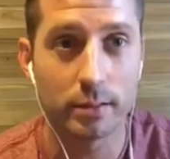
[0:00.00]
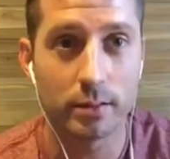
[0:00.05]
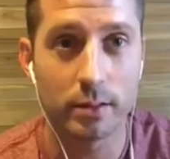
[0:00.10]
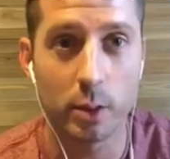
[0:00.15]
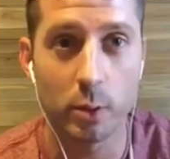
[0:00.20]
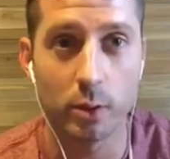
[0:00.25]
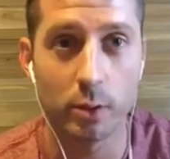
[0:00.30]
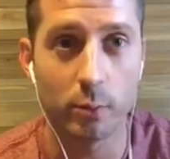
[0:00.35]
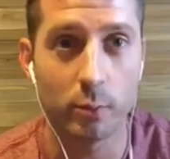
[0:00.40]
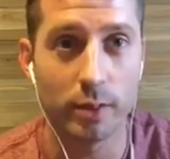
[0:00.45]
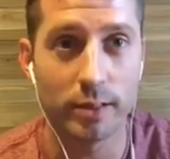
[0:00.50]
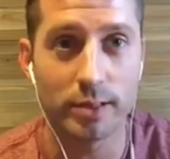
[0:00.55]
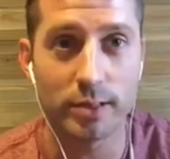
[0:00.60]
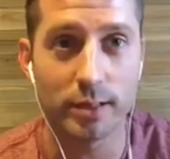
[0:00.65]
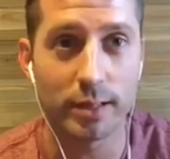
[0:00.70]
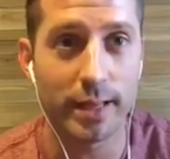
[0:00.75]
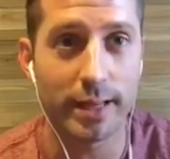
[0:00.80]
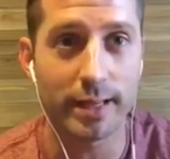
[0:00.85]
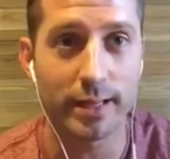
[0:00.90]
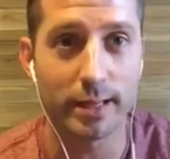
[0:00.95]
No one wants to
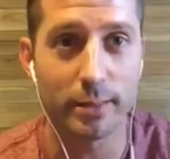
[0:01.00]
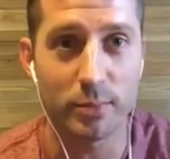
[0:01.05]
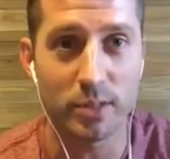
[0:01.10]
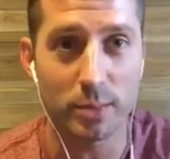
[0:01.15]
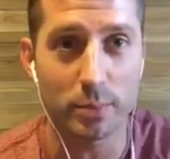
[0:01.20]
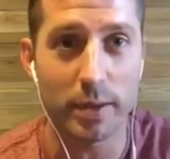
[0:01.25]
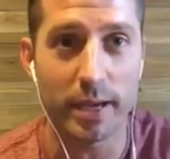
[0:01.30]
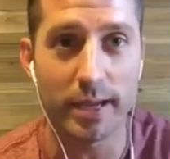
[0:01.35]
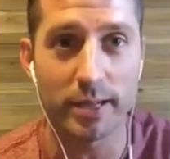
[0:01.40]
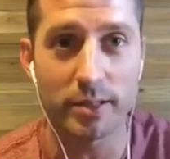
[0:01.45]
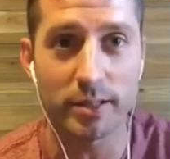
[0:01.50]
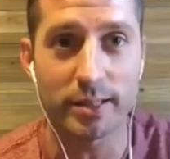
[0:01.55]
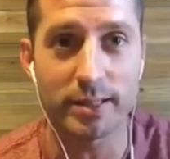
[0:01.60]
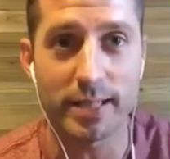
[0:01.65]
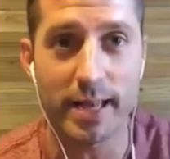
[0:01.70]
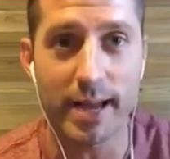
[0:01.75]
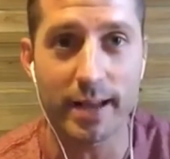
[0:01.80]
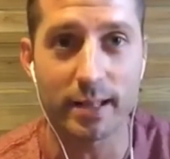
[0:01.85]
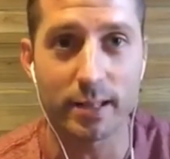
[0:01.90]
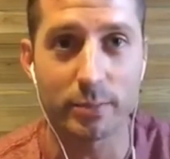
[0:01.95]
like an empty page.
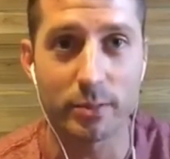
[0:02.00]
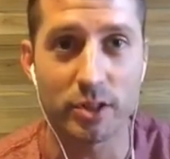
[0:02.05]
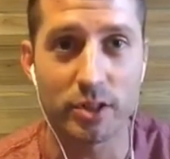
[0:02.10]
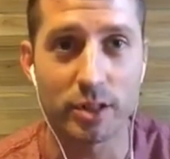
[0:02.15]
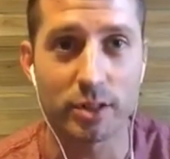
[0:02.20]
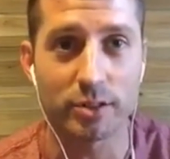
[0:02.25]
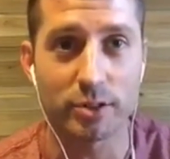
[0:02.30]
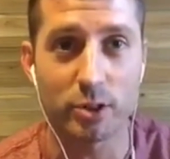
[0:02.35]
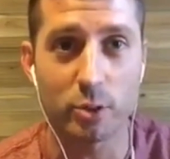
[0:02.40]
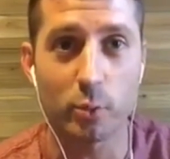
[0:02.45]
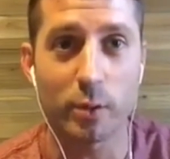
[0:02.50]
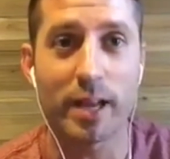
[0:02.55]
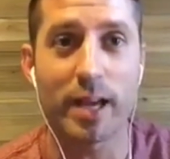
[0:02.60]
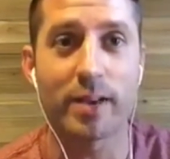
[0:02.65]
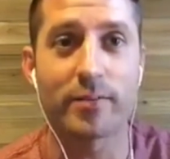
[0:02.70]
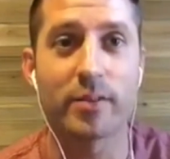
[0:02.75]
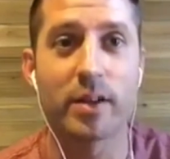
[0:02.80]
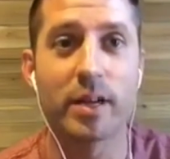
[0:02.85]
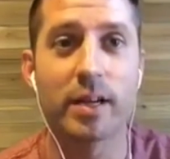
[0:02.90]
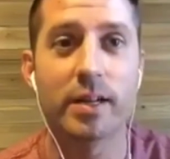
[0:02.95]
Exactly, Michelle. So you want to
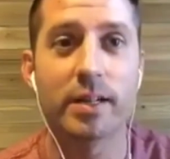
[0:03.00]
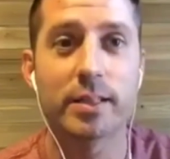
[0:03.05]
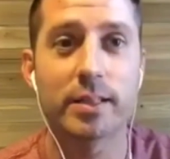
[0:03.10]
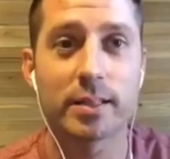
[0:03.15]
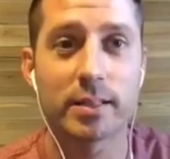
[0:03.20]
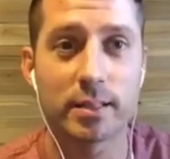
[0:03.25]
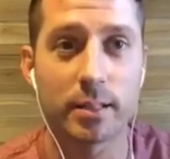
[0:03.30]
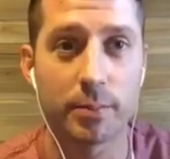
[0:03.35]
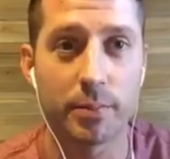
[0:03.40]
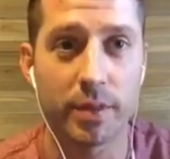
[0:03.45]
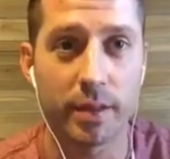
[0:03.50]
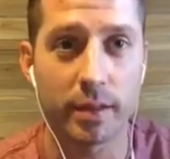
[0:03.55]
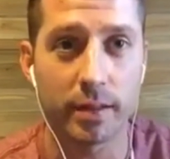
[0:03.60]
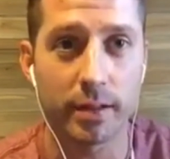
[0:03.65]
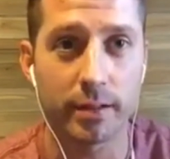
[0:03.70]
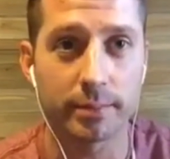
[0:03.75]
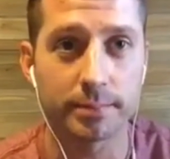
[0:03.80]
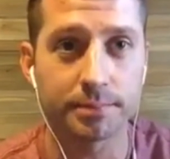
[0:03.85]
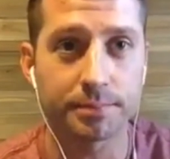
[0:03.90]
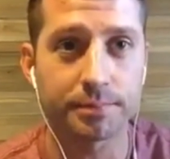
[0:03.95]
have something
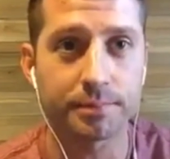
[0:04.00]
there.